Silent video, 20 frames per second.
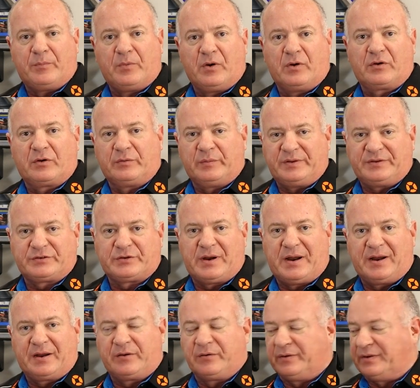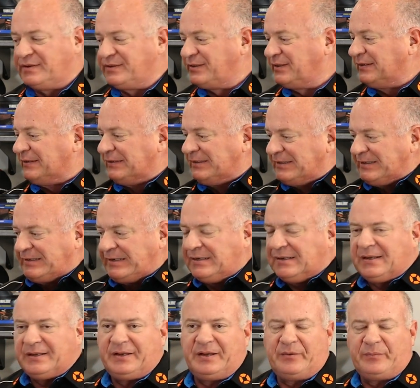Mercury tracker engine.
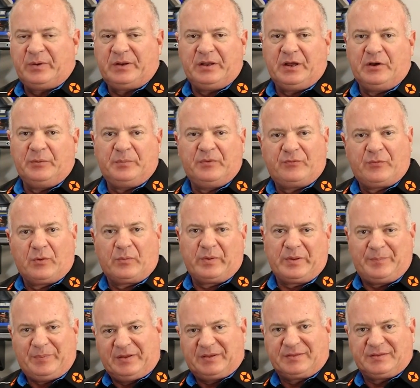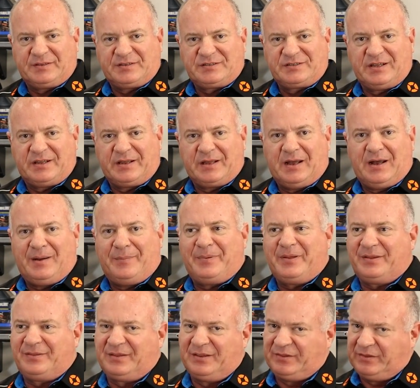Now we know before we pick this thing
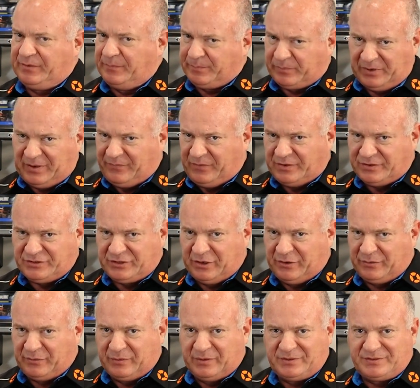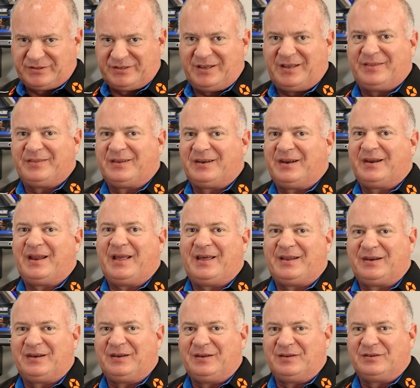up that the previous owner had said that it
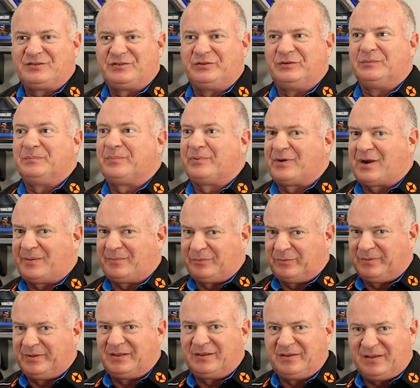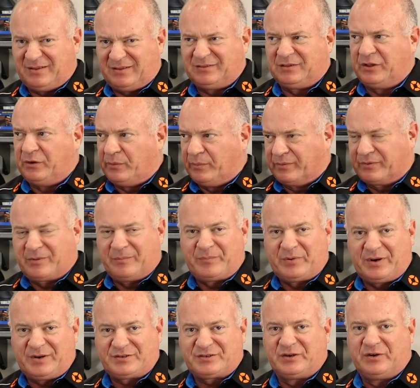had an issue, probably low on
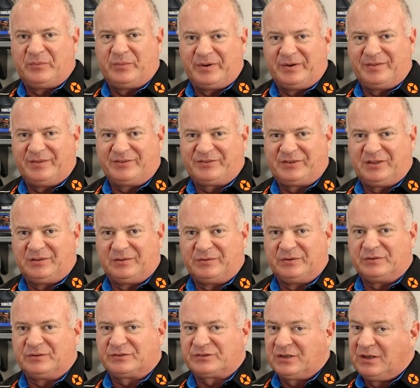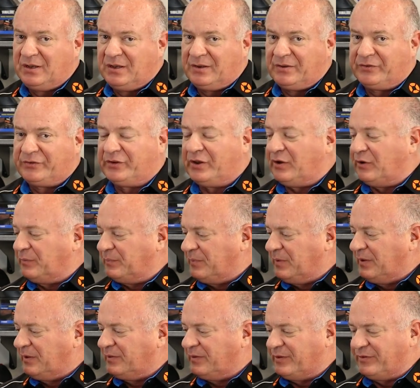compression on one of the cylinders. So
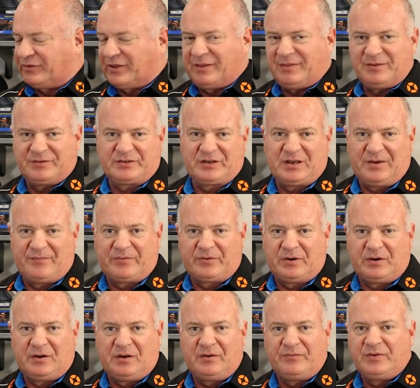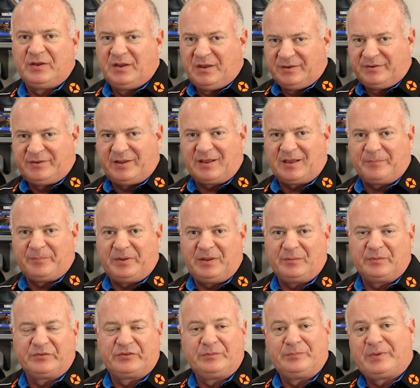let's get this cover off, take a peek
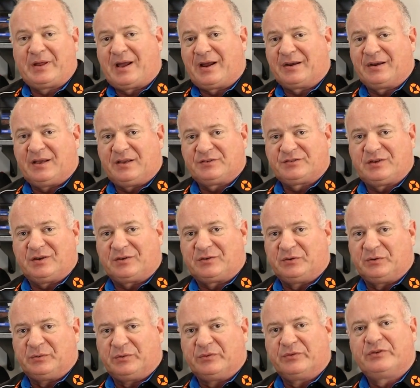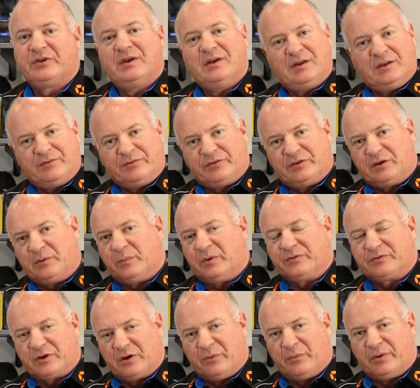with some diagnostic tools and see
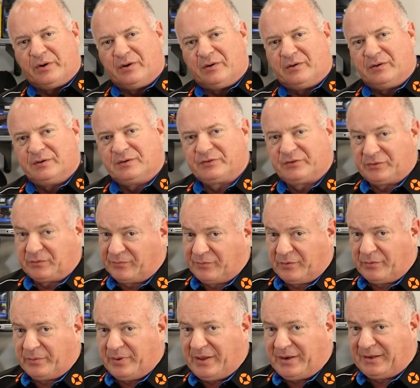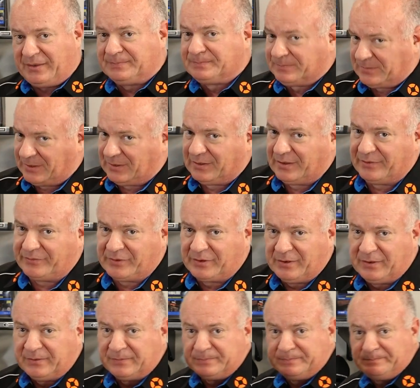what's going on. So if you're ready, let's
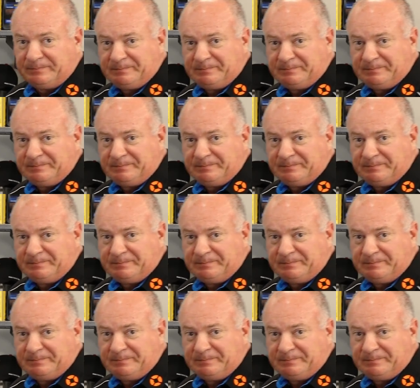go.